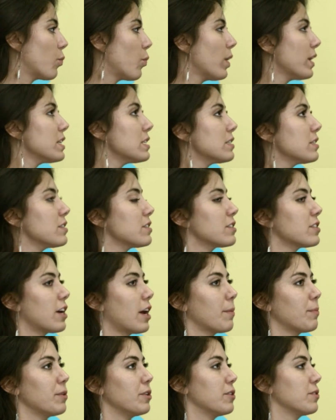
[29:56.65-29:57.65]
What is to
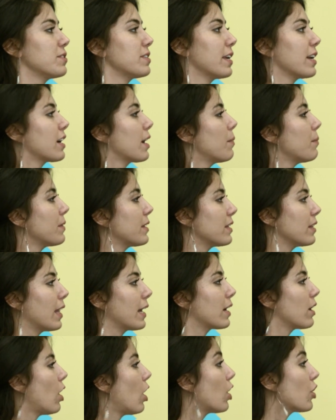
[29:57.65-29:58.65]
stop, say a company
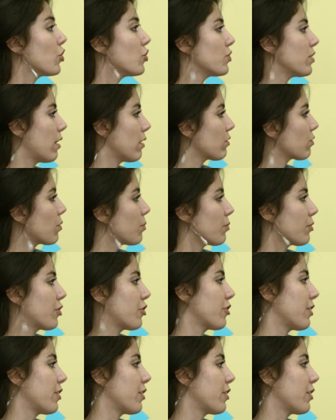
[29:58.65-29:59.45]
like Autodesk from